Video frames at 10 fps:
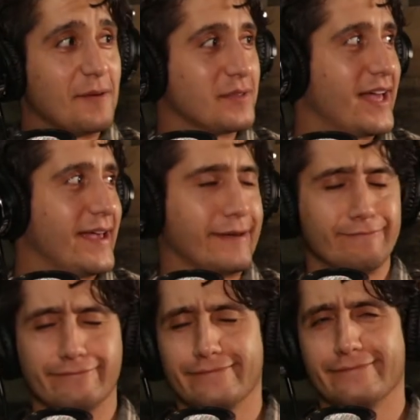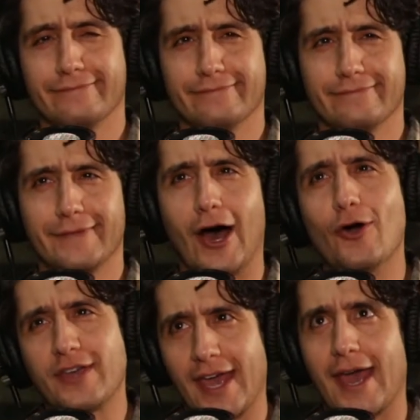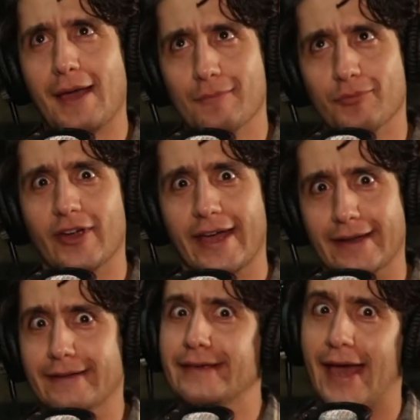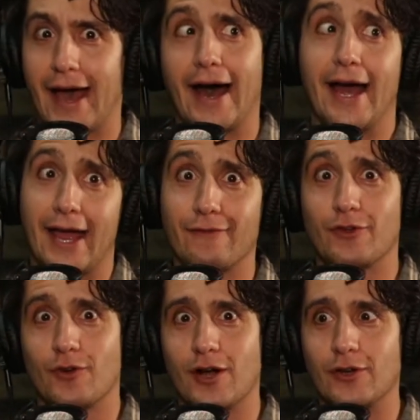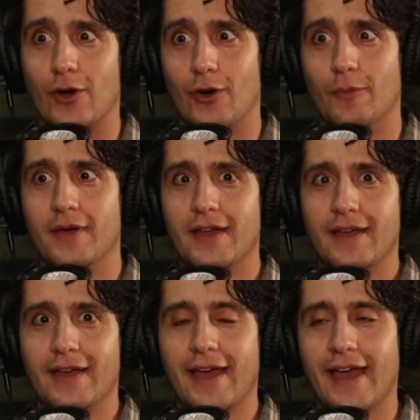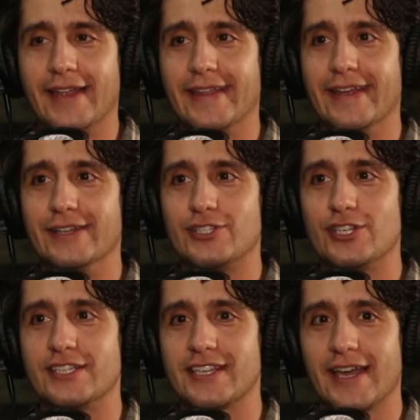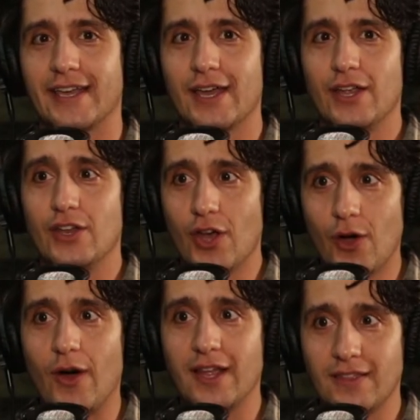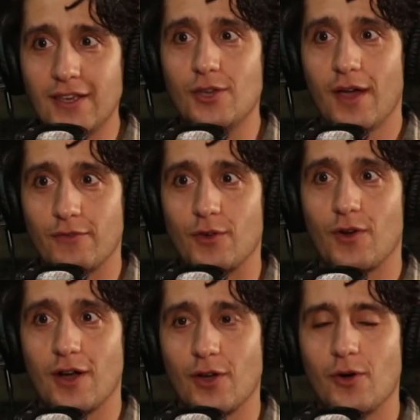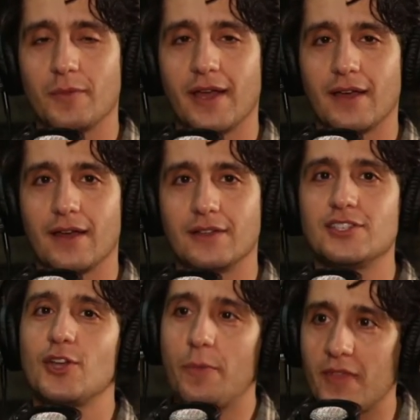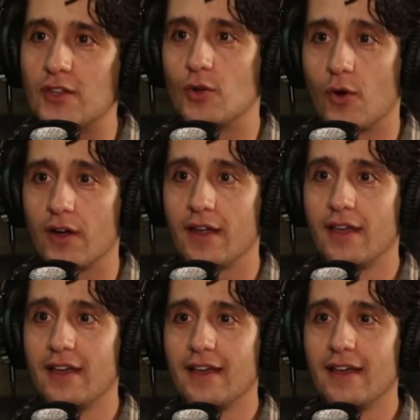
And I'm like, okay, Britt, yeah, I have the wrong home. And then she's like, no, I think you have the wrong home. I'm like, just open the door.